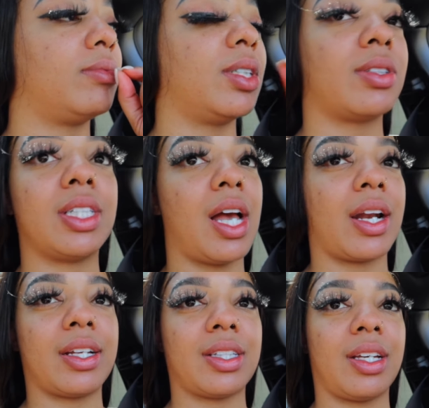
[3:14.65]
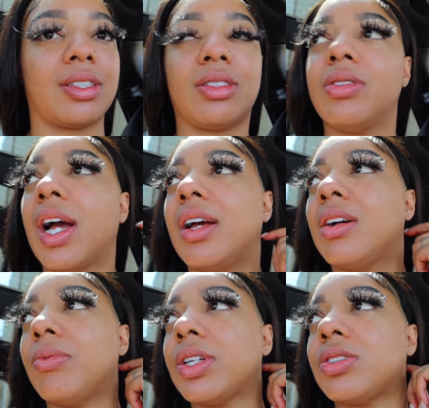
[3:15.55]
We're gonna see how that tastes. You got
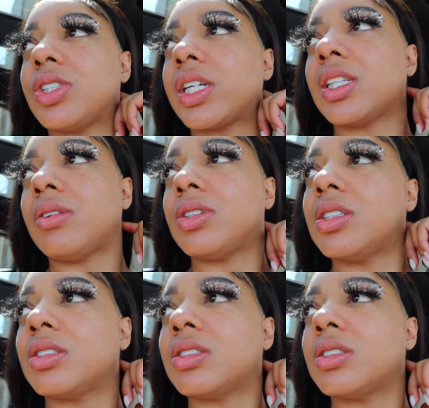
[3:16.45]
original chicken sandwiches?